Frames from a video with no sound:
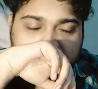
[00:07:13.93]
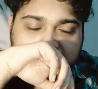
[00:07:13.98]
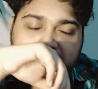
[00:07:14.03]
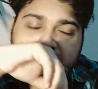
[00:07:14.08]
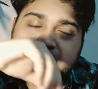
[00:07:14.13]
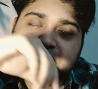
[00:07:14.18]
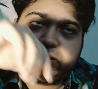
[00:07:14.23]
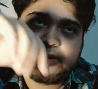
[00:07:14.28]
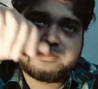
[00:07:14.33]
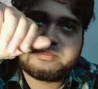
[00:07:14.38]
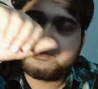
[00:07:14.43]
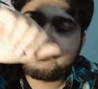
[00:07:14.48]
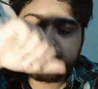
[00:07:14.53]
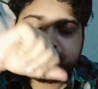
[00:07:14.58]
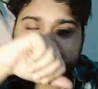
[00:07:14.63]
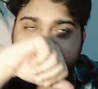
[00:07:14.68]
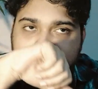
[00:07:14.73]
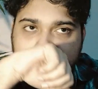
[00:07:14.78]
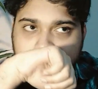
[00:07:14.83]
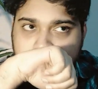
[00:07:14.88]
Yeah,
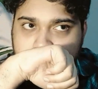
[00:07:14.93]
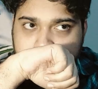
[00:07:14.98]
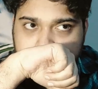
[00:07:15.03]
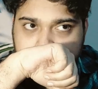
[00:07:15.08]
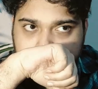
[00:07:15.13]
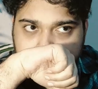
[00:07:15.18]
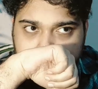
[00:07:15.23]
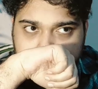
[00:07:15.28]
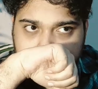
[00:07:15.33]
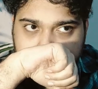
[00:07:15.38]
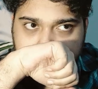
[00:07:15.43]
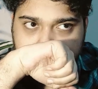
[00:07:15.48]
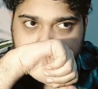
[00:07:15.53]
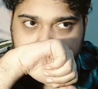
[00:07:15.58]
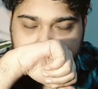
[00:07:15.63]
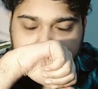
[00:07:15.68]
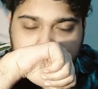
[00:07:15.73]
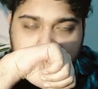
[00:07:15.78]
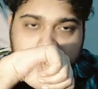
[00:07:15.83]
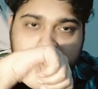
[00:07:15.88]
no,
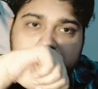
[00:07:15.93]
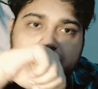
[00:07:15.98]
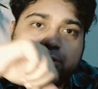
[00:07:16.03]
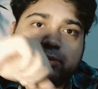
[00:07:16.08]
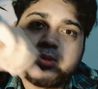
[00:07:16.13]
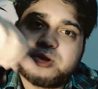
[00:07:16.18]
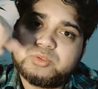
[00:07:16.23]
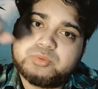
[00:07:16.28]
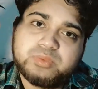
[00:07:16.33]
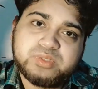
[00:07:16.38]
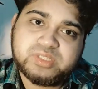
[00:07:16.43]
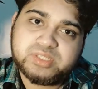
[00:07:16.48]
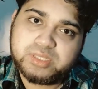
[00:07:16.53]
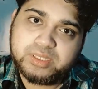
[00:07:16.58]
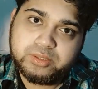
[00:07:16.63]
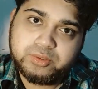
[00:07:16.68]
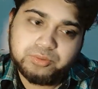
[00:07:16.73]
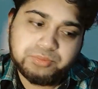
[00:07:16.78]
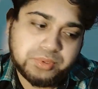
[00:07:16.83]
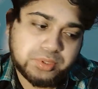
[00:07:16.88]
not too much
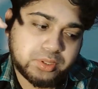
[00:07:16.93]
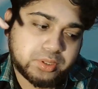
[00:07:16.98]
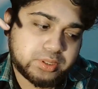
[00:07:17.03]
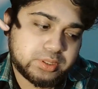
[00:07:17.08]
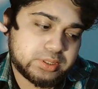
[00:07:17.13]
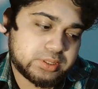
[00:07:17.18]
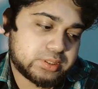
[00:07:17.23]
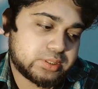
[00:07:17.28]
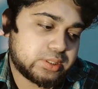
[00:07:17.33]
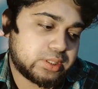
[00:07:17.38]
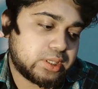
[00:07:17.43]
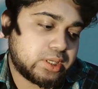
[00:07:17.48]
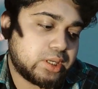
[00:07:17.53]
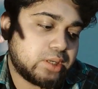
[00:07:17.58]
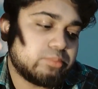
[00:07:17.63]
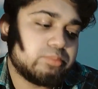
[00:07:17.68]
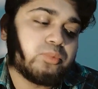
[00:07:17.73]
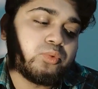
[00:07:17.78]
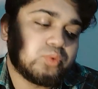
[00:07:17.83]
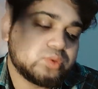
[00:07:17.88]
whiskey to be honest.
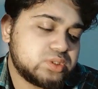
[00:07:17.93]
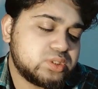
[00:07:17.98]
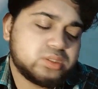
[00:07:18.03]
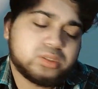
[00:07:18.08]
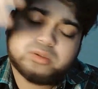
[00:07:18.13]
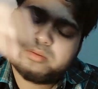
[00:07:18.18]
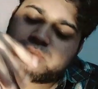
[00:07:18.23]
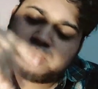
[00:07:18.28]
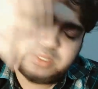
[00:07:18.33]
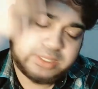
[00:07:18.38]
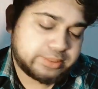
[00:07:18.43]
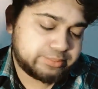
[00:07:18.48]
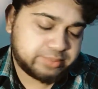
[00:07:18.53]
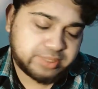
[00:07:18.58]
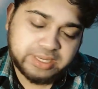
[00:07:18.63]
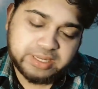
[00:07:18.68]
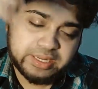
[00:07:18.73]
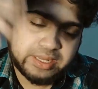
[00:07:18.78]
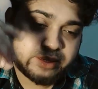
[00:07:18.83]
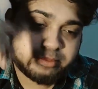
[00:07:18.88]
Woodsy notes, yeah,
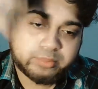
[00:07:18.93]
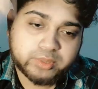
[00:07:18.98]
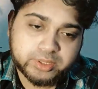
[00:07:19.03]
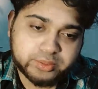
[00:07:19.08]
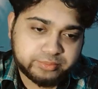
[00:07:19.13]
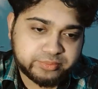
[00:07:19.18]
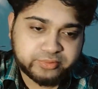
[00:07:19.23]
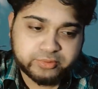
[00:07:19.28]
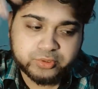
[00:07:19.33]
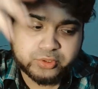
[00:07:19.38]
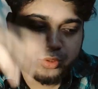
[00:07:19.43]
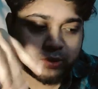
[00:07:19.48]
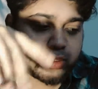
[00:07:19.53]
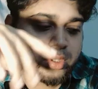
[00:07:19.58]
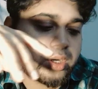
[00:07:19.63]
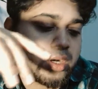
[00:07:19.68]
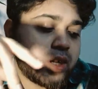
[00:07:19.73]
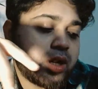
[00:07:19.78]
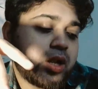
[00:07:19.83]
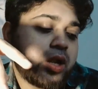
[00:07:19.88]
and amber for sure.
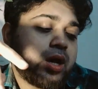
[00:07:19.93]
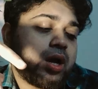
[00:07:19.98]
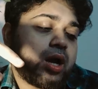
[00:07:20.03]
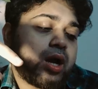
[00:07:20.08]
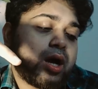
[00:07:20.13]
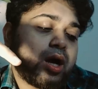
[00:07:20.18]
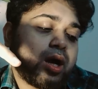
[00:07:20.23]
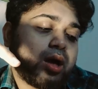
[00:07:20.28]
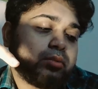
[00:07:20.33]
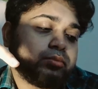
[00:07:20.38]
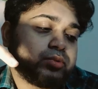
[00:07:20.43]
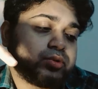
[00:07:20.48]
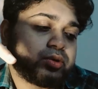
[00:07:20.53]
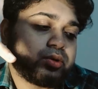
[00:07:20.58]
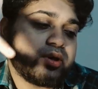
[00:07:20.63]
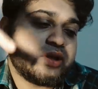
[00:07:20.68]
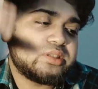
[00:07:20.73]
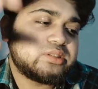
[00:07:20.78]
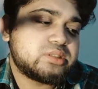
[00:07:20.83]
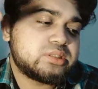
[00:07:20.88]

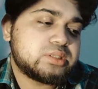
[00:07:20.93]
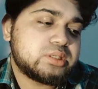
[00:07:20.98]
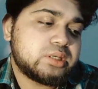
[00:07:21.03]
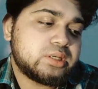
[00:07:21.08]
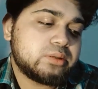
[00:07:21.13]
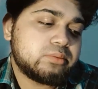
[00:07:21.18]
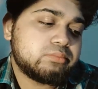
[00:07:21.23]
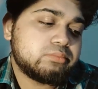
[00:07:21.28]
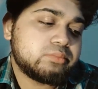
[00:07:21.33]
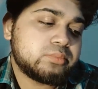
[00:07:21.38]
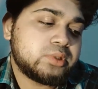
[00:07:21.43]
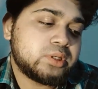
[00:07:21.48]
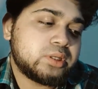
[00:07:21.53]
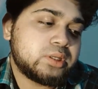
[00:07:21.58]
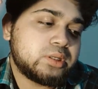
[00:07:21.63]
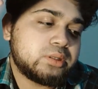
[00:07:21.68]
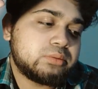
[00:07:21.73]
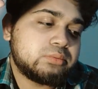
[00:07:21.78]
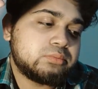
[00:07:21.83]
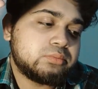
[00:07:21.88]
So it's
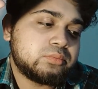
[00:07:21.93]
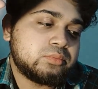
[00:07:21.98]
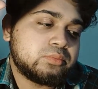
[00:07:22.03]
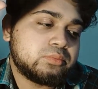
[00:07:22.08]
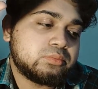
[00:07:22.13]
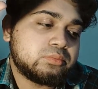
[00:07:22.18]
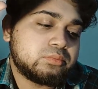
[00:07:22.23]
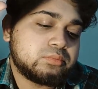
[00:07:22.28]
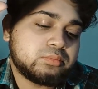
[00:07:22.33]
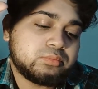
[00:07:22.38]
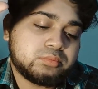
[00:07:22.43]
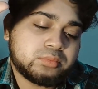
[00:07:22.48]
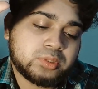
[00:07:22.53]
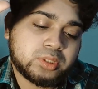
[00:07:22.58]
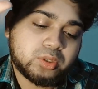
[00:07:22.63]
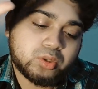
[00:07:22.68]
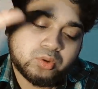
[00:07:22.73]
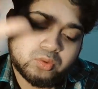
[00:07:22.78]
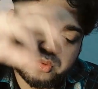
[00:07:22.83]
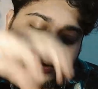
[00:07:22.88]
the
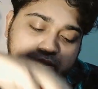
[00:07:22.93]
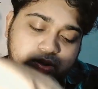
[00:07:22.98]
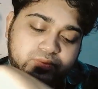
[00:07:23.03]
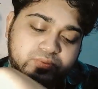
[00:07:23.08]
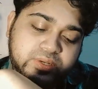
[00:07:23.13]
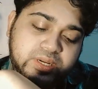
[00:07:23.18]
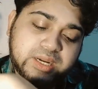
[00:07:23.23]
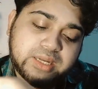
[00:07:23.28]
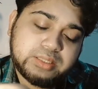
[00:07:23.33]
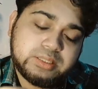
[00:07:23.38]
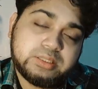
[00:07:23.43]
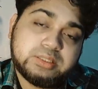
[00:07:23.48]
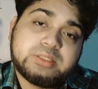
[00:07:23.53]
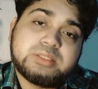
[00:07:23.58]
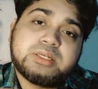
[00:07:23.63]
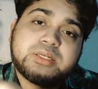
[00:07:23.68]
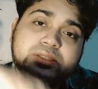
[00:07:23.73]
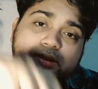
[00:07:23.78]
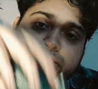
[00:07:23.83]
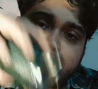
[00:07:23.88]
notes of Qaeed
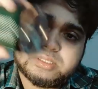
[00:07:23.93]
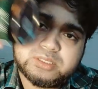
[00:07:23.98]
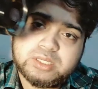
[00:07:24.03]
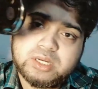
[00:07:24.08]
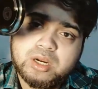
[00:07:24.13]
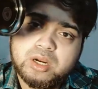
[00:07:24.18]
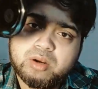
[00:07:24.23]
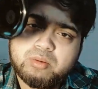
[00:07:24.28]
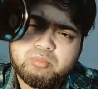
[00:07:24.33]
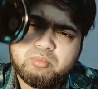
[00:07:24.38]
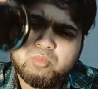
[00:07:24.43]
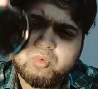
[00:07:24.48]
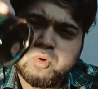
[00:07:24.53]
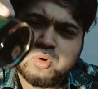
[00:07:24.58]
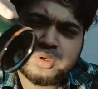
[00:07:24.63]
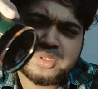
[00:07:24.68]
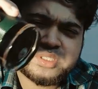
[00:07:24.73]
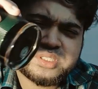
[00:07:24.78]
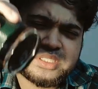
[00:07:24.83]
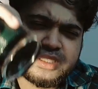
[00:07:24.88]
Intense are
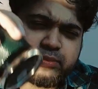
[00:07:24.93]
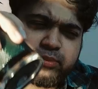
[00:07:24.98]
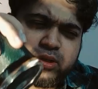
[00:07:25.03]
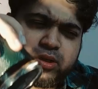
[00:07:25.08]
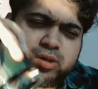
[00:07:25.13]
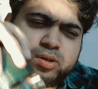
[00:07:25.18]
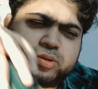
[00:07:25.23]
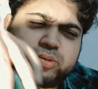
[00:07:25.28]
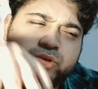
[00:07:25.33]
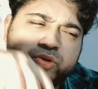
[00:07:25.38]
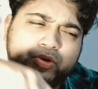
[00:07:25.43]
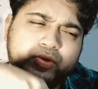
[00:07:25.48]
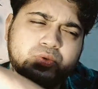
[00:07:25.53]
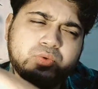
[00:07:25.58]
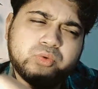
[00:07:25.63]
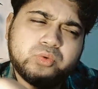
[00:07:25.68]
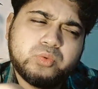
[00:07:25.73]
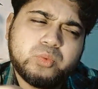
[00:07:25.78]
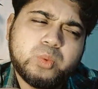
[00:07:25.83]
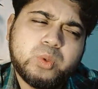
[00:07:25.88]
more similar
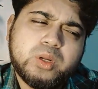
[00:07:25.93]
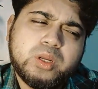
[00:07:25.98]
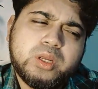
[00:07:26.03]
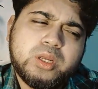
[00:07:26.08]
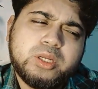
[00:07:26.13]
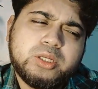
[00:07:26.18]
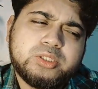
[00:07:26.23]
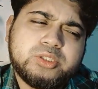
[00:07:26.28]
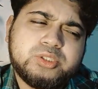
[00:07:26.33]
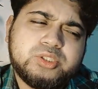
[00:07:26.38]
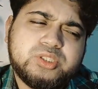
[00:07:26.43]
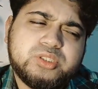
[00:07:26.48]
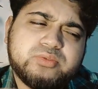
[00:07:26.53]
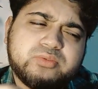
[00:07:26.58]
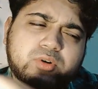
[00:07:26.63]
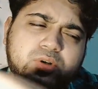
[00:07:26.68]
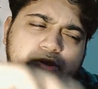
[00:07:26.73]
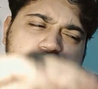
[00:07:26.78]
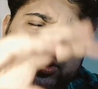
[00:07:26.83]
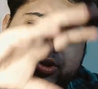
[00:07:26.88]
to
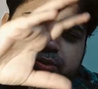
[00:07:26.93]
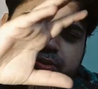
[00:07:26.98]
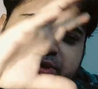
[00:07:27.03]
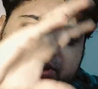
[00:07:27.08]
Givenchy